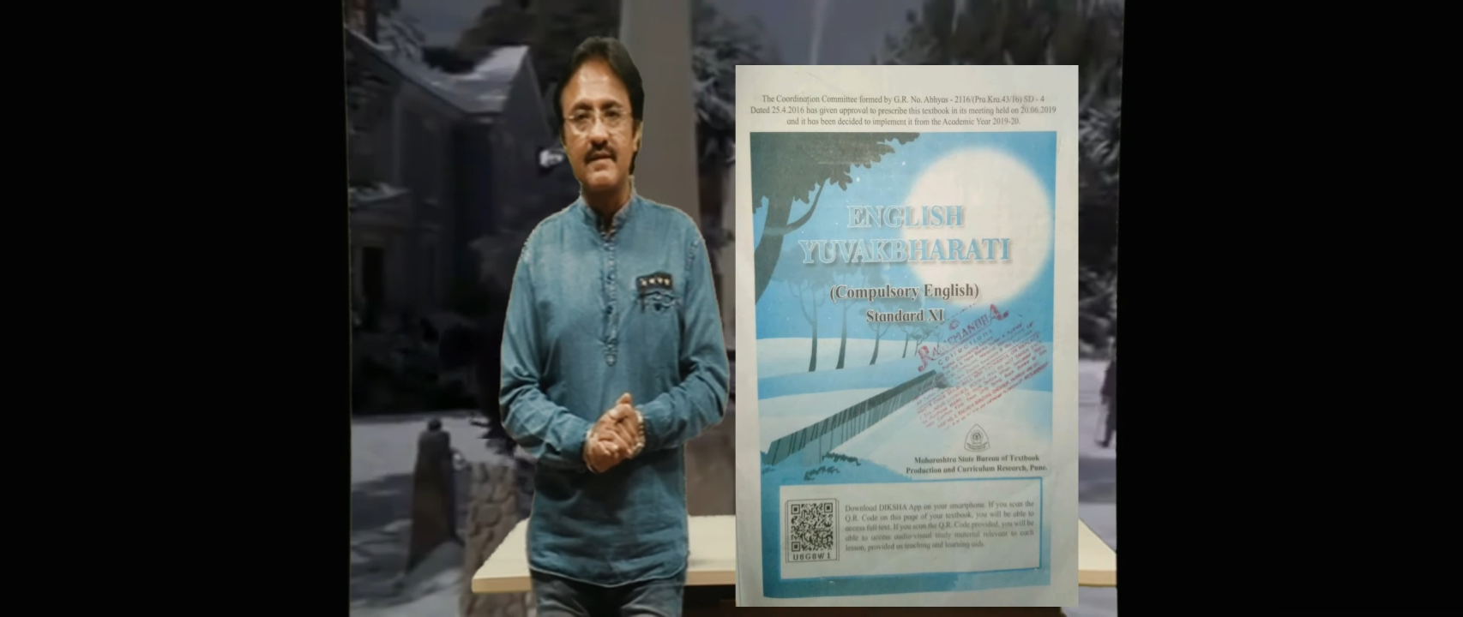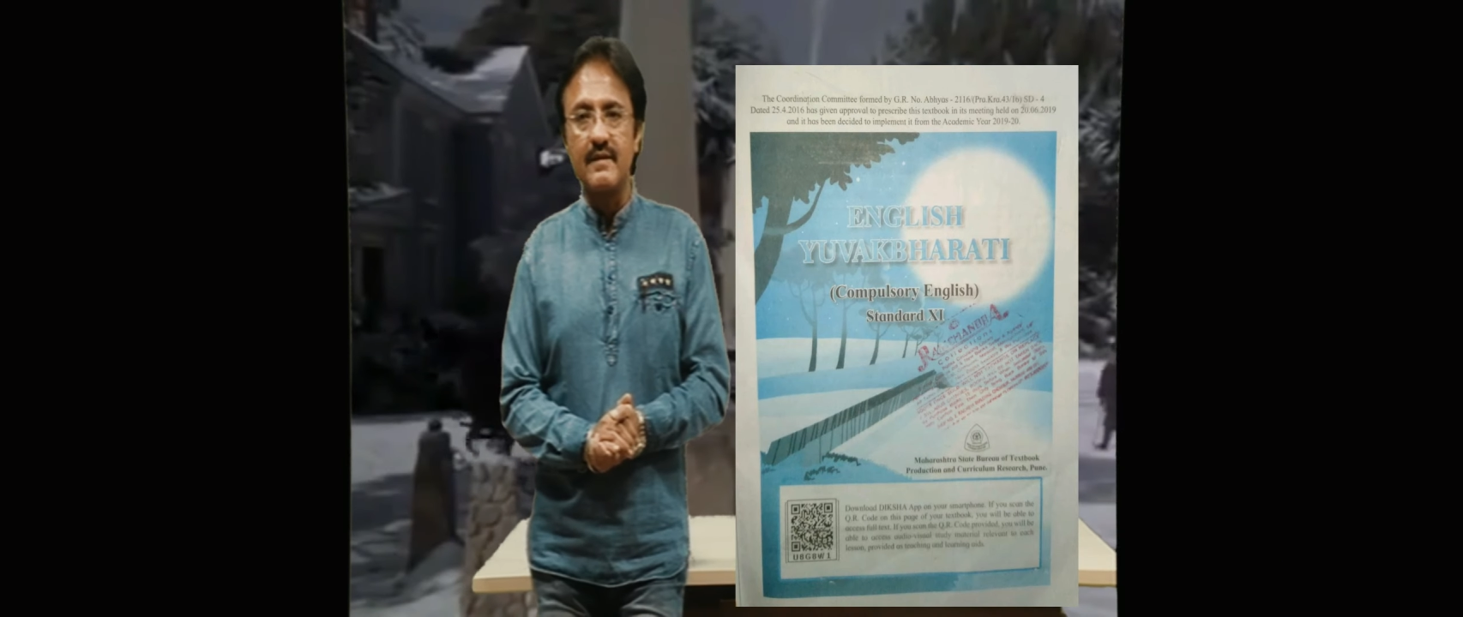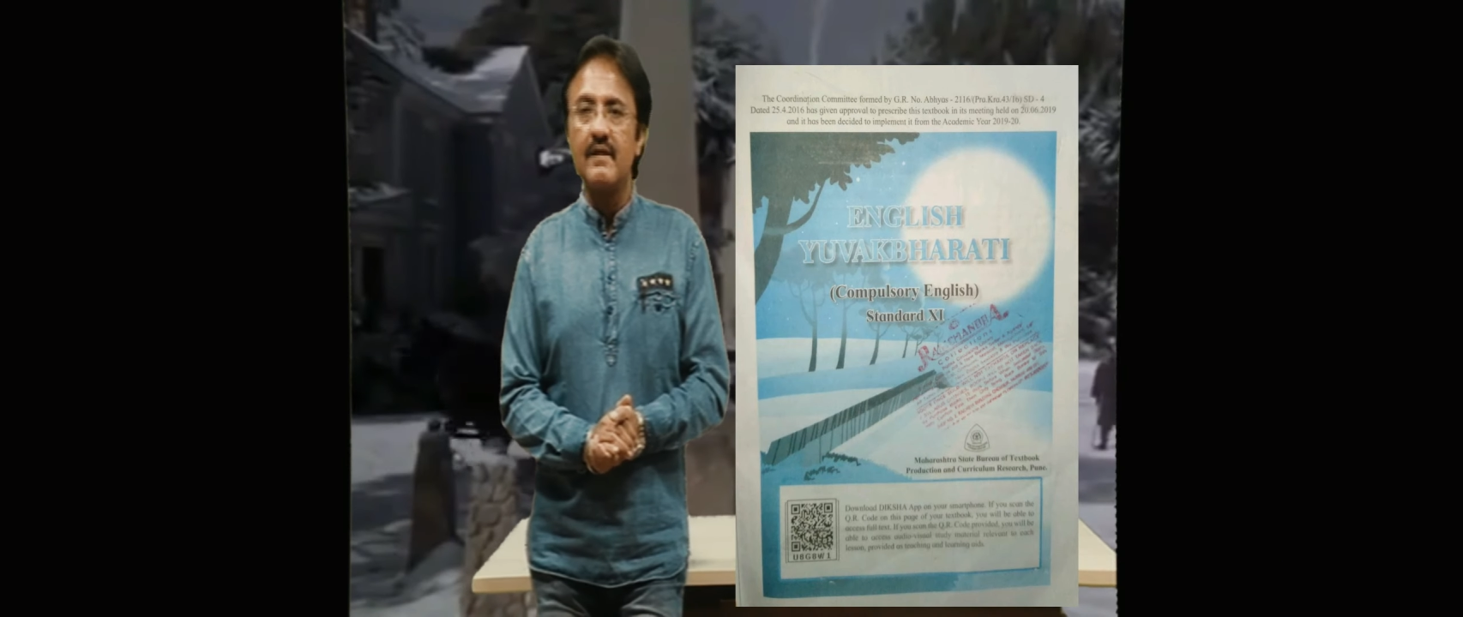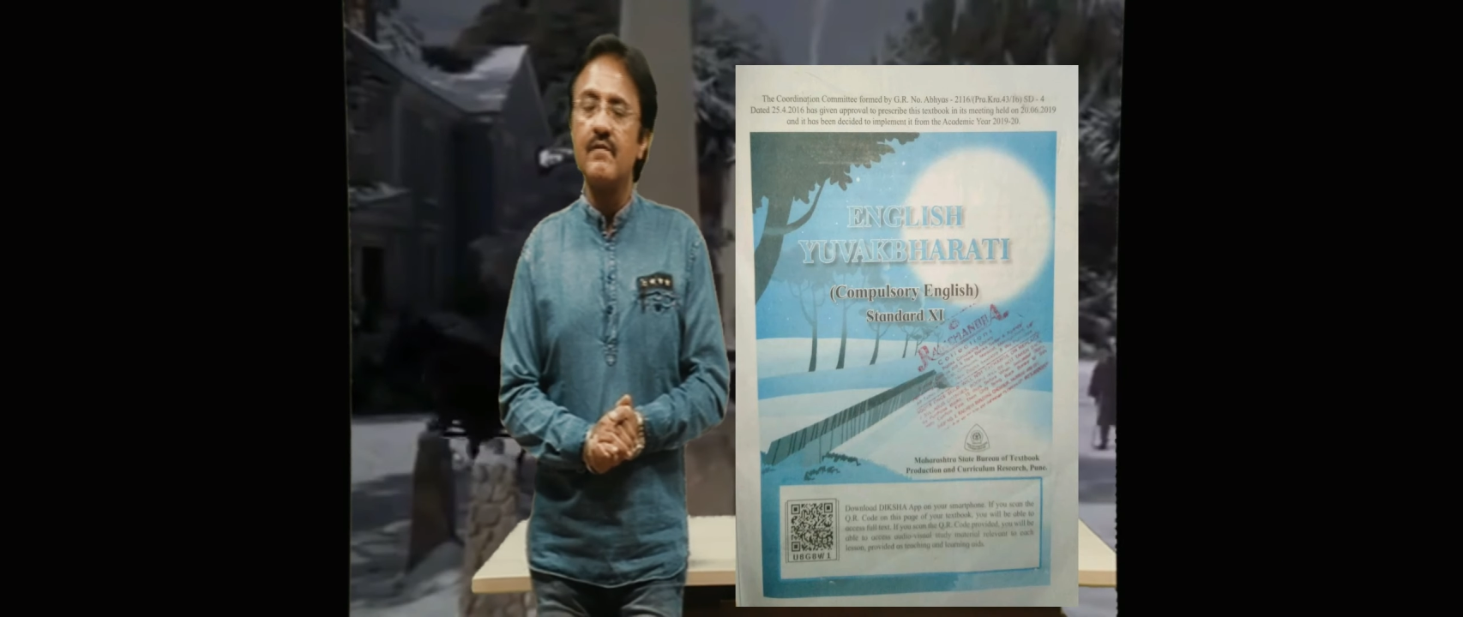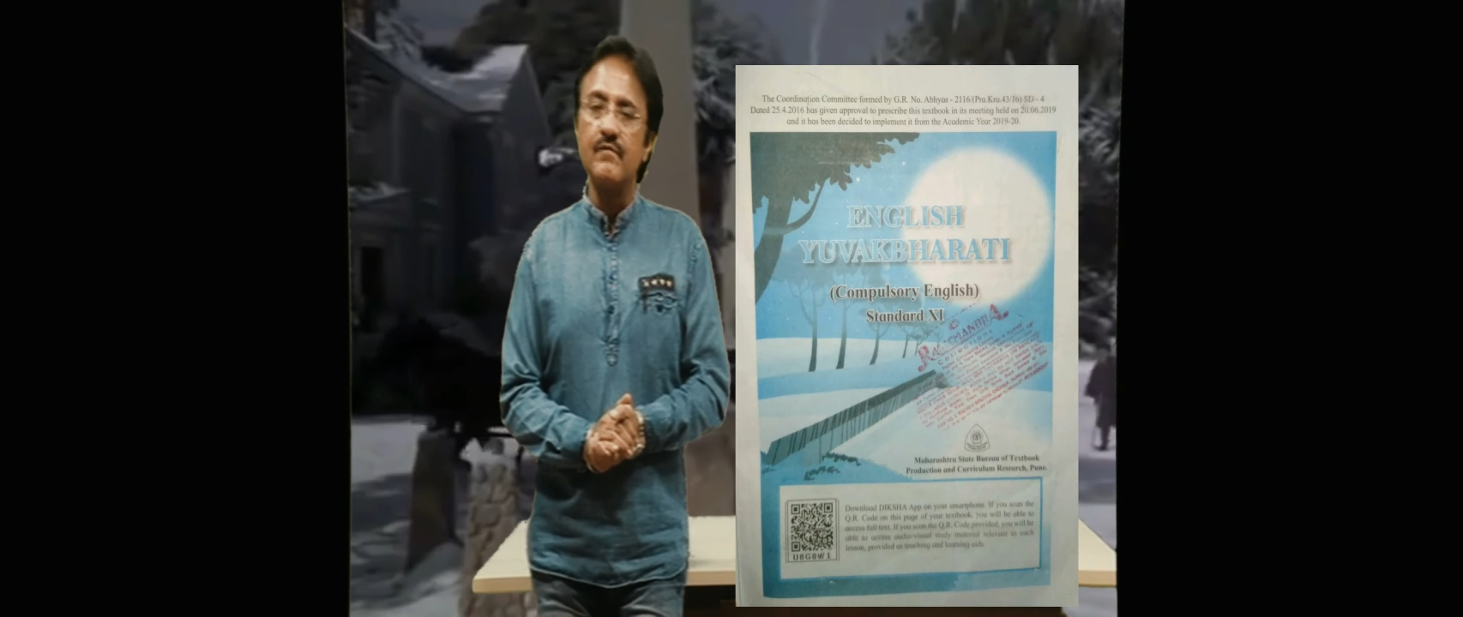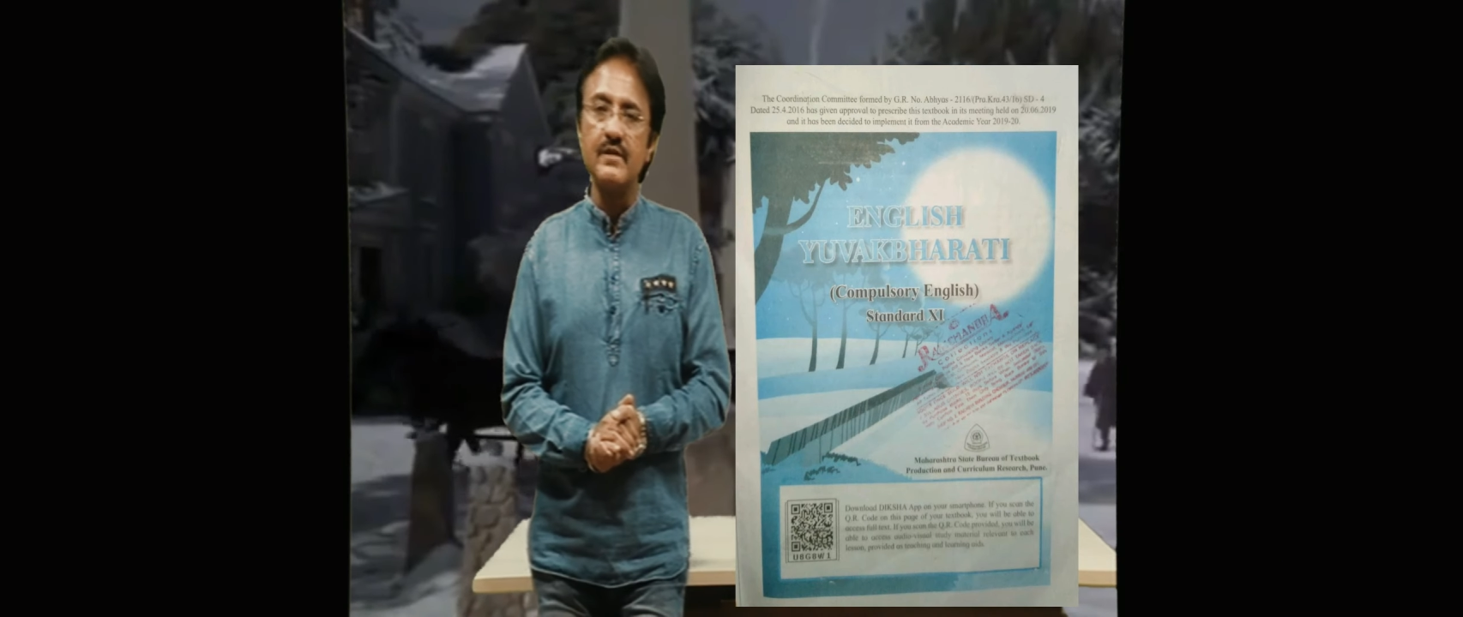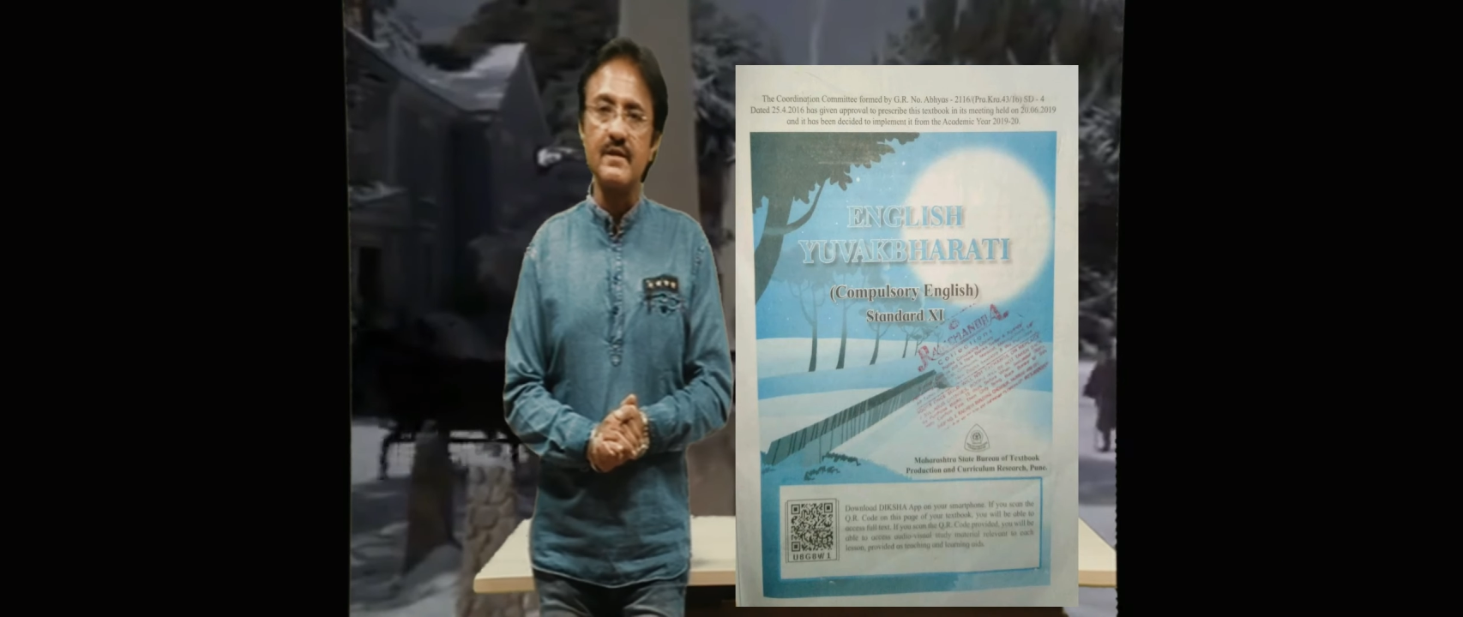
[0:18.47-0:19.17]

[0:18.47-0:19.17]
first lesson